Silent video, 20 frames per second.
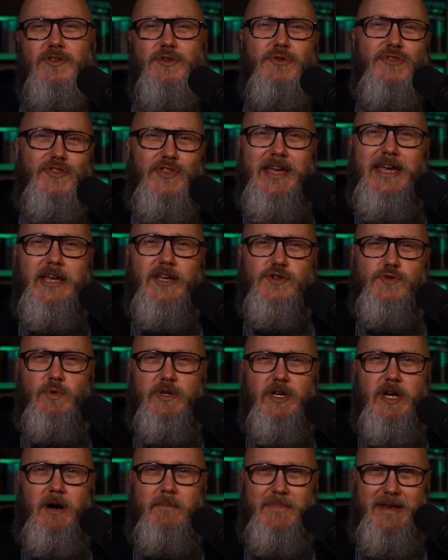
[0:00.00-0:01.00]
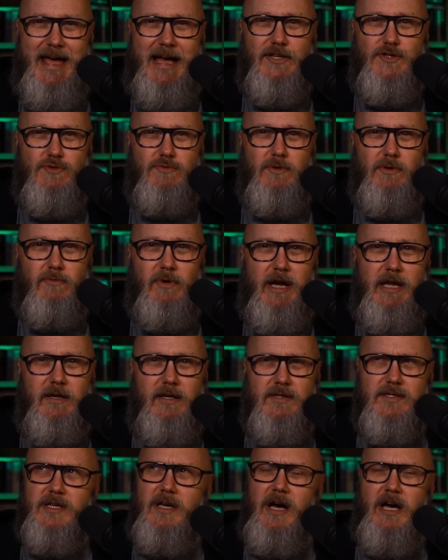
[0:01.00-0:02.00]
think it would come natural, right?
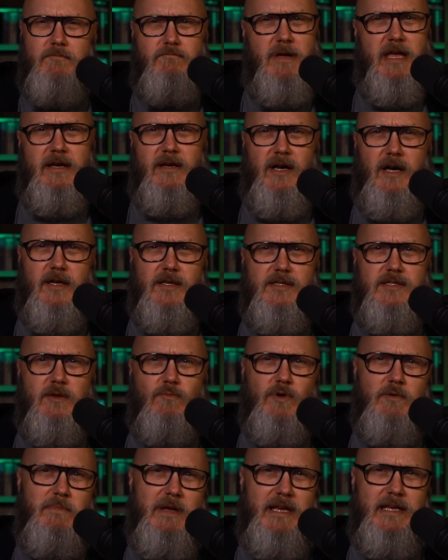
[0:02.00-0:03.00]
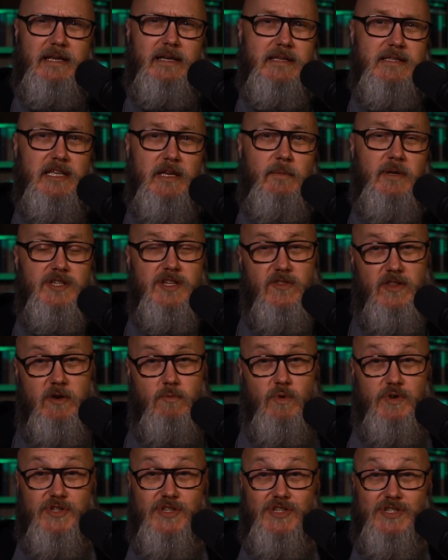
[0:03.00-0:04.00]
Because God made us and we're made in his image, and
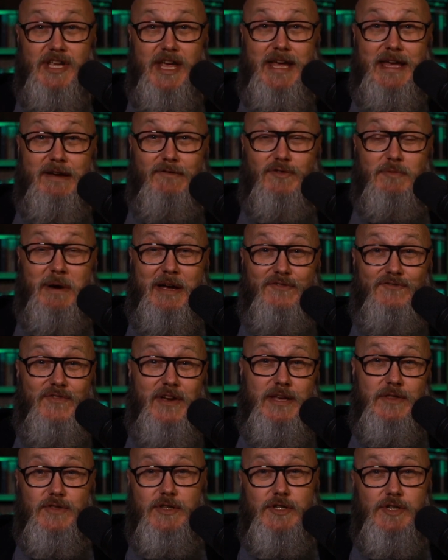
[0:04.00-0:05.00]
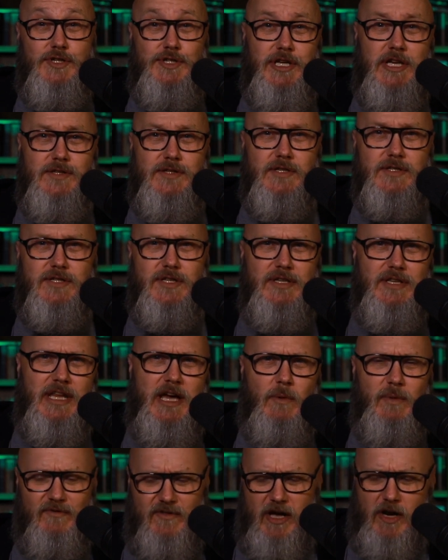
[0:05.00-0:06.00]
then we're saved by faith in Jesus, and
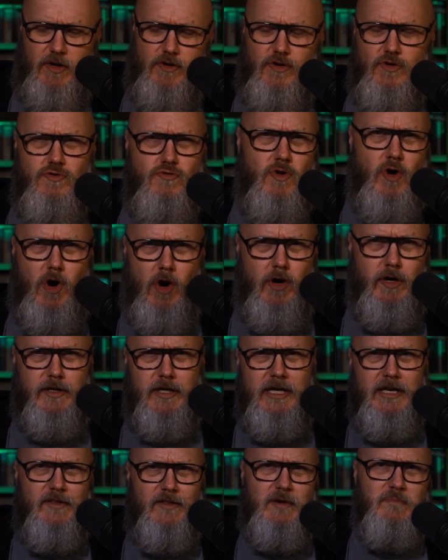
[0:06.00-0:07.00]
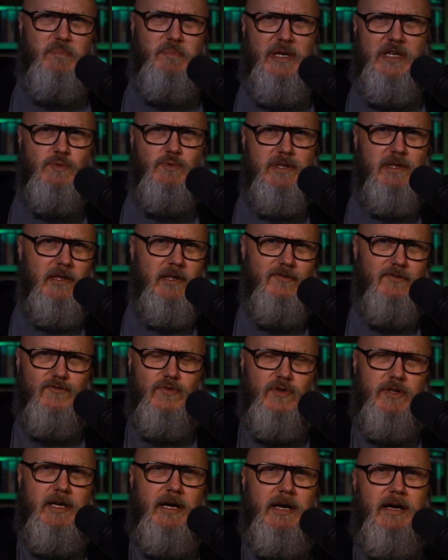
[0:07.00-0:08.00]
now we've got a new heart that beats with love
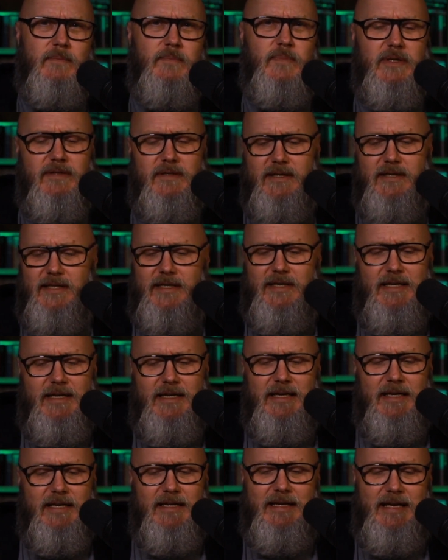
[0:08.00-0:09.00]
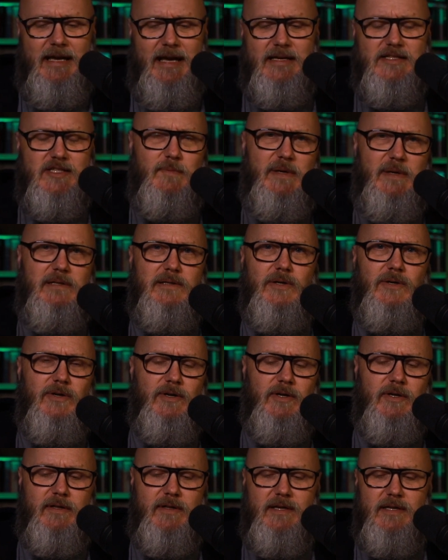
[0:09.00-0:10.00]
for God, but it has to be
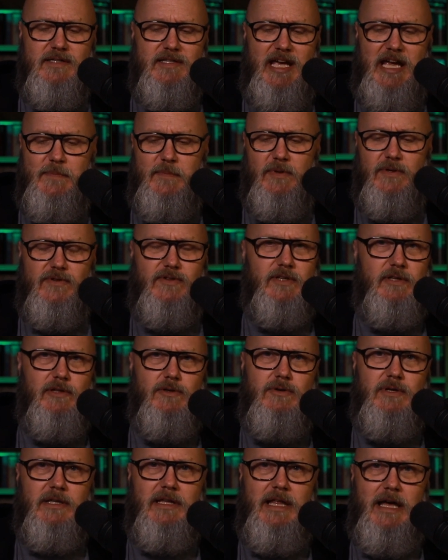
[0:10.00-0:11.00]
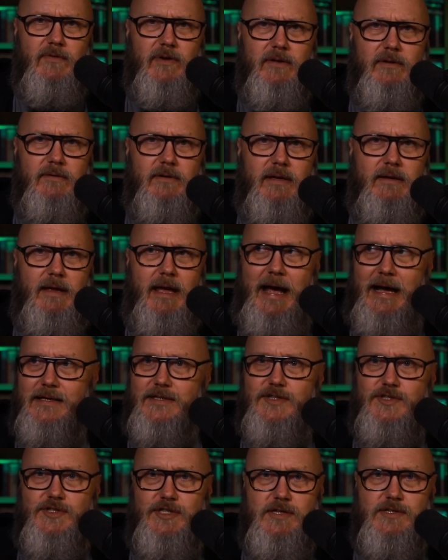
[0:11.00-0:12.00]
learned. The disciples in Luke 11
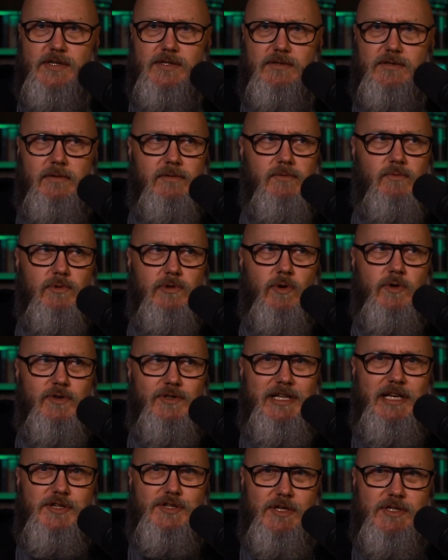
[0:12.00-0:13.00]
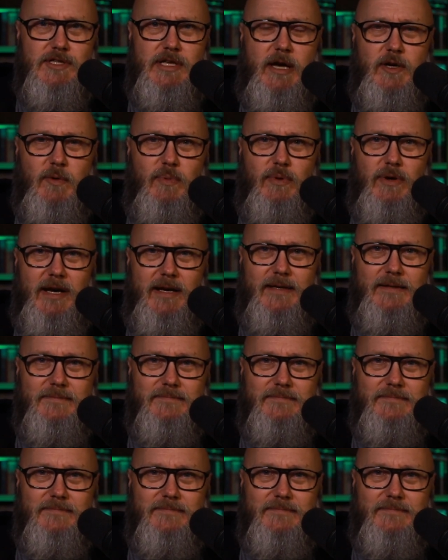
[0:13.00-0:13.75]
asked Jesus, Lord, teach us how to pray.